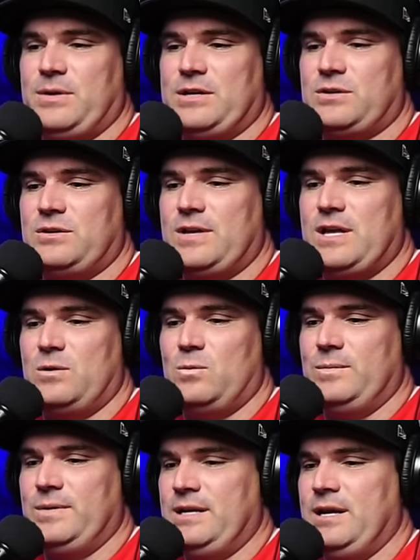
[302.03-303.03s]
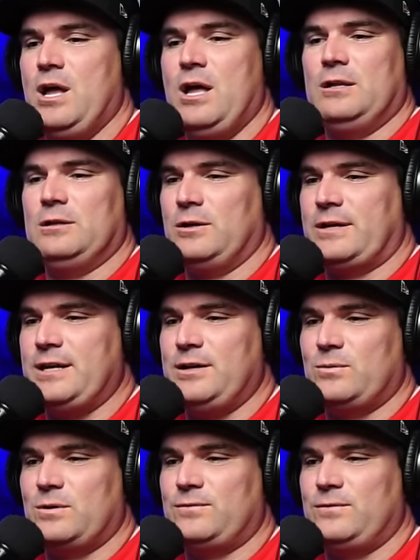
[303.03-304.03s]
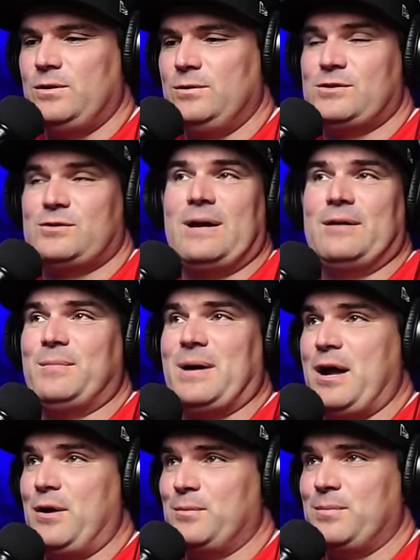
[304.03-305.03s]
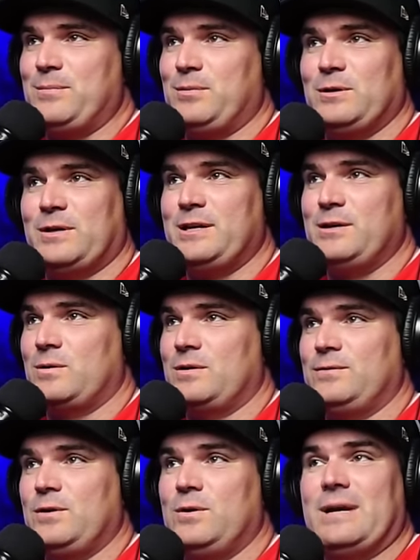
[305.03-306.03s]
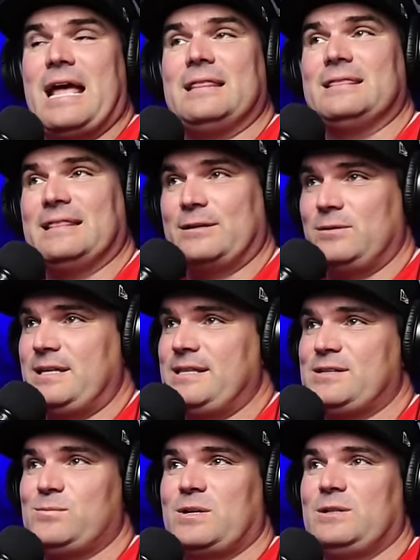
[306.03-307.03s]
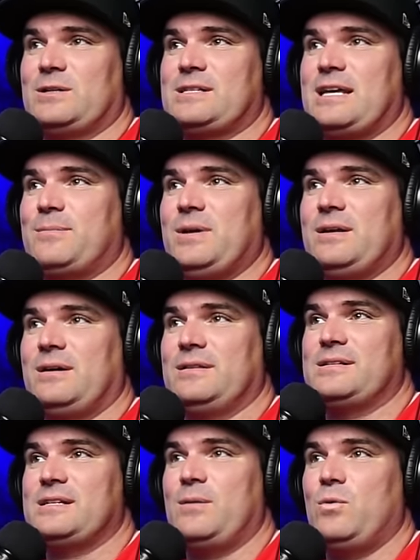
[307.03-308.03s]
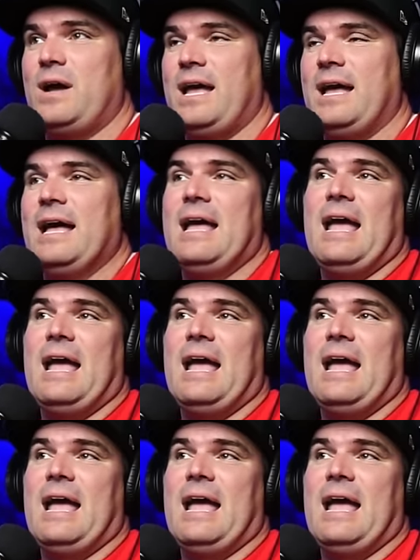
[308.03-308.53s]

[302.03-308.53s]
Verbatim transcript: picture of a young woman looking into her phone, surrounded by other people looking into her phone, and literally this is what it looks like being on the subway.